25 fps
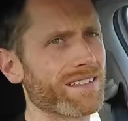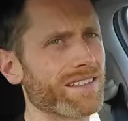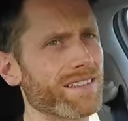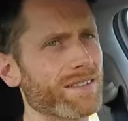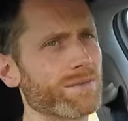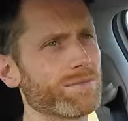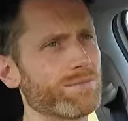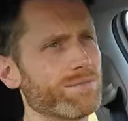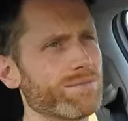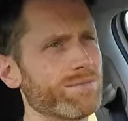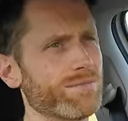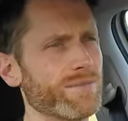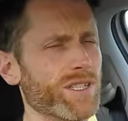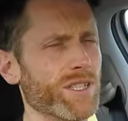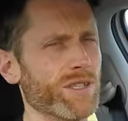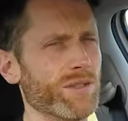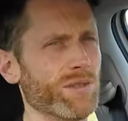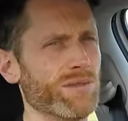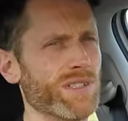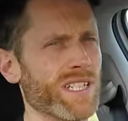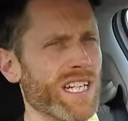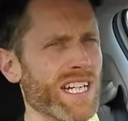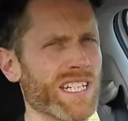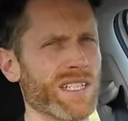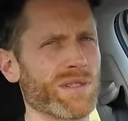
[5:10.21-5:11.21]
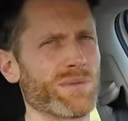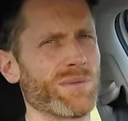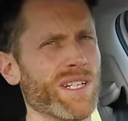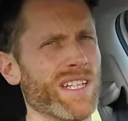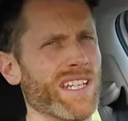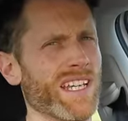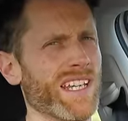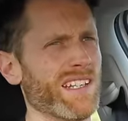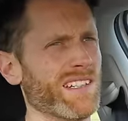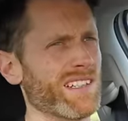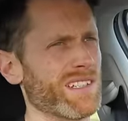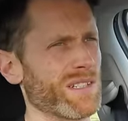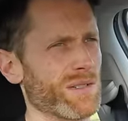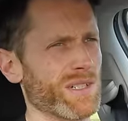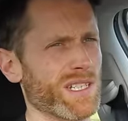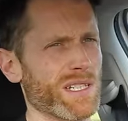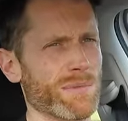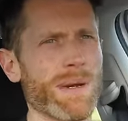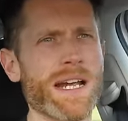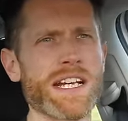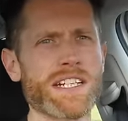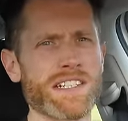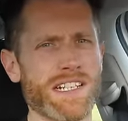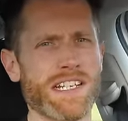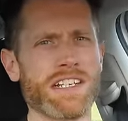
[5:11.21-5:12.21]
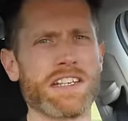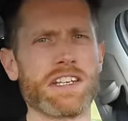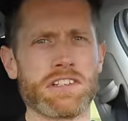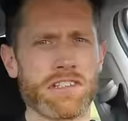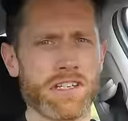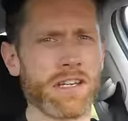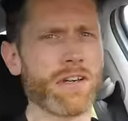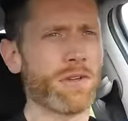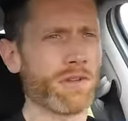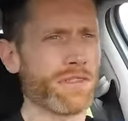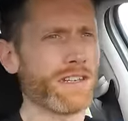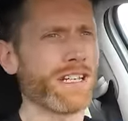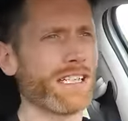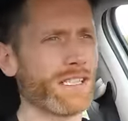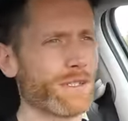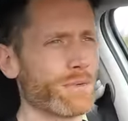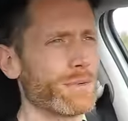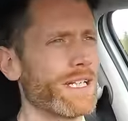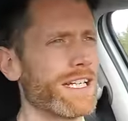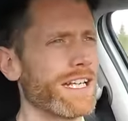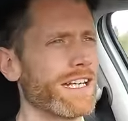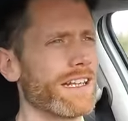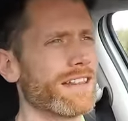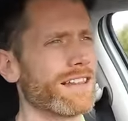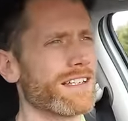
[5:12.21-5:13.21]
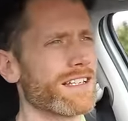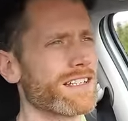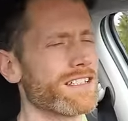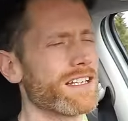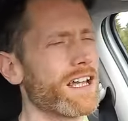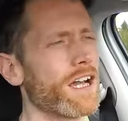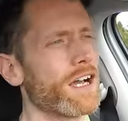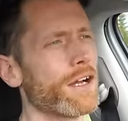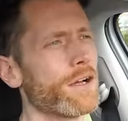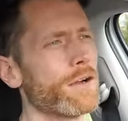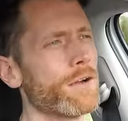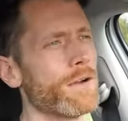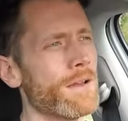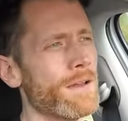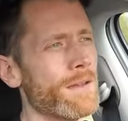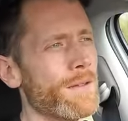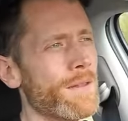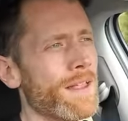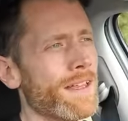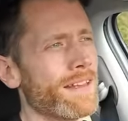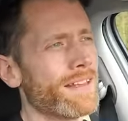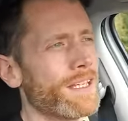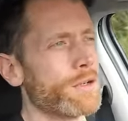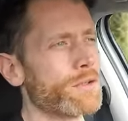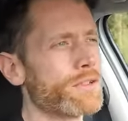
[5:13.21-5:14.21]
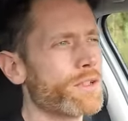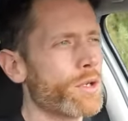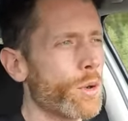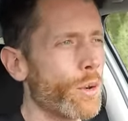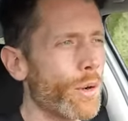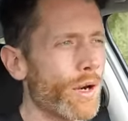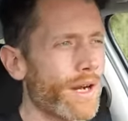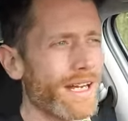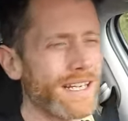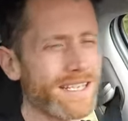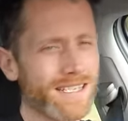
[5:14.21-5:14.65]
the two tests we did, so especially the two things we did in the snow, there was quite a